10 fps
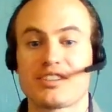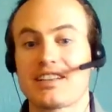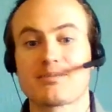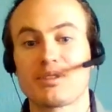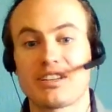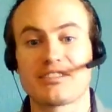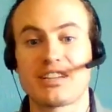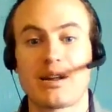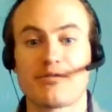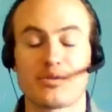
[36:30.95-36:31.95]
And that's plenty of
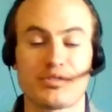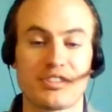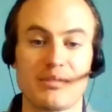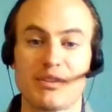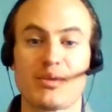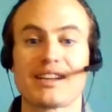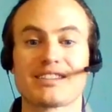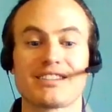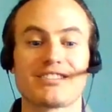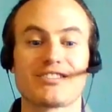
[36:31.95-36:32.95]
time for the amino
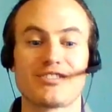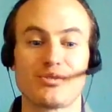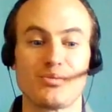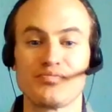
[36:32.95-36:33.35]
acids to